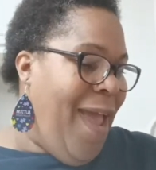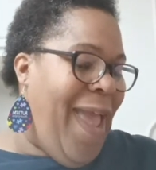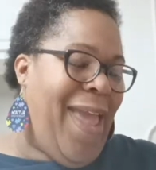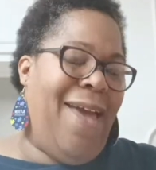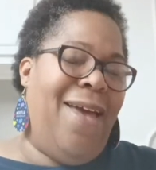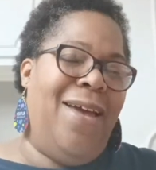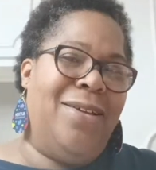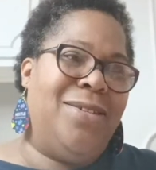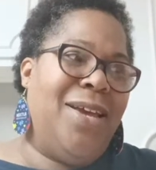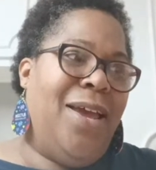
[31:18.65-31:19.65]
And
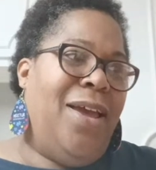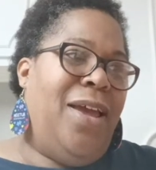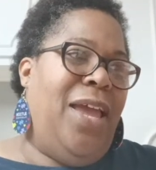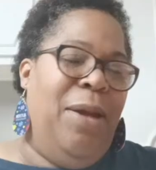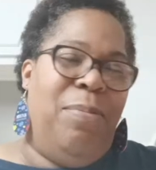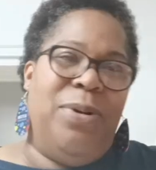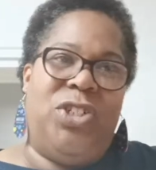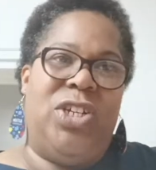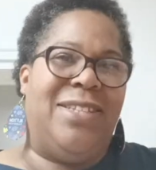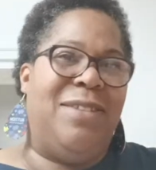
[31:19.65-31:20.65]
it was
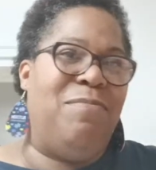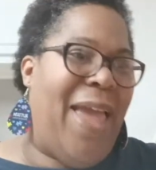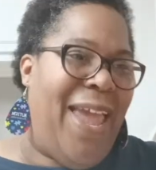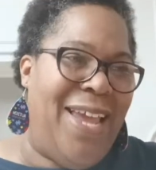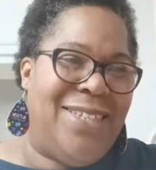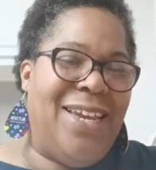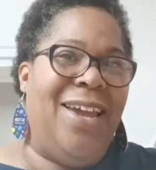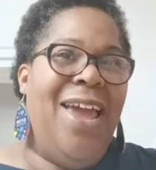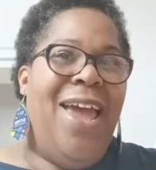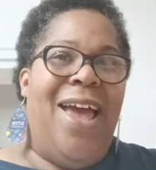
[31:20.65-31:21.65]
just amazing.
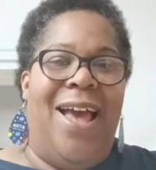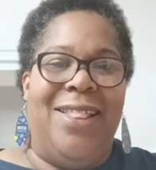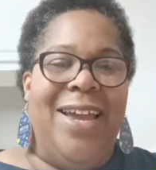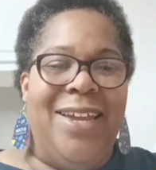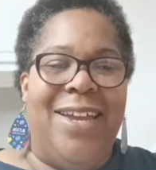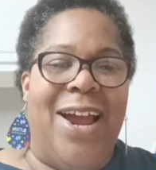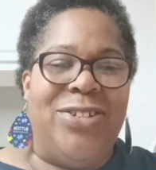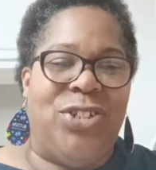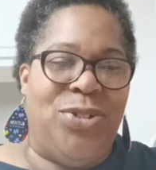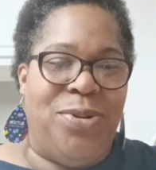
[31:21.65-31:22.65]
And then
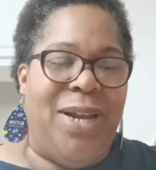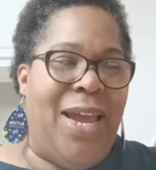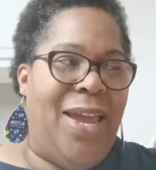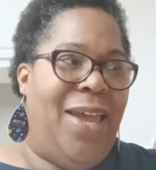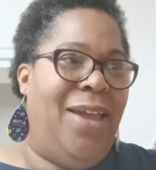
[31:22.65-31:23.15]
yesterday,